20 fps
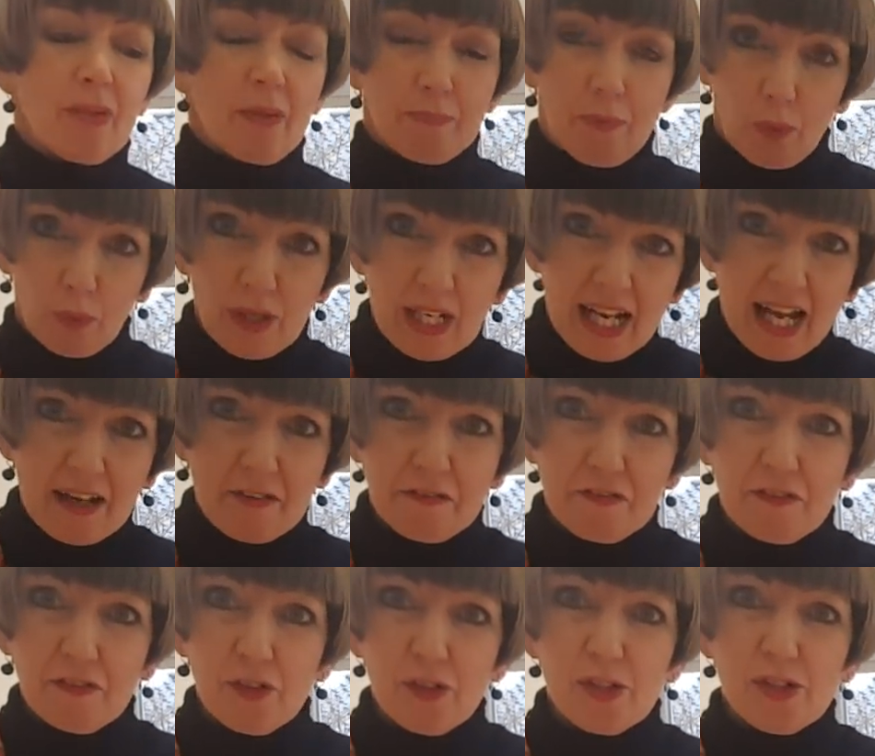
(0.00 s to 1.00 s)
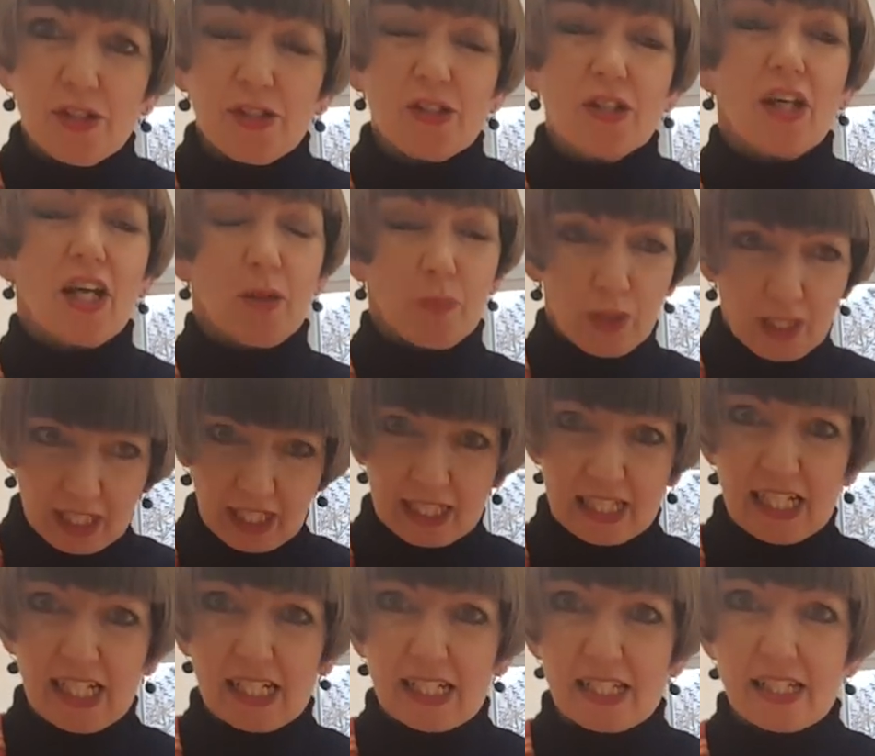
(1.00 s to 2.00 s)
But we have food and we
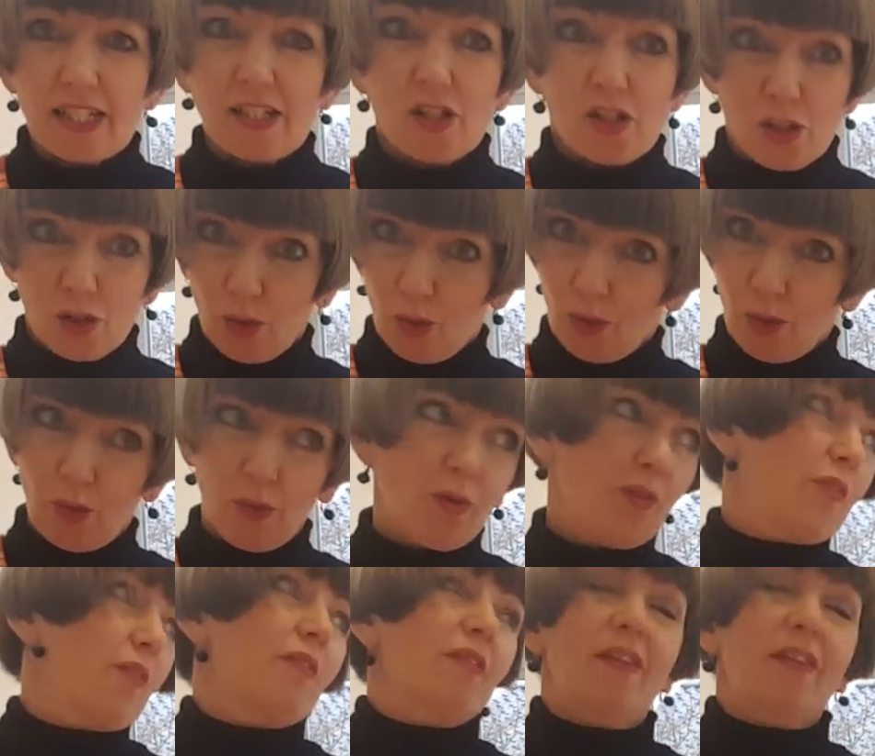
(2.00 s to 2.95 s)
can eat, so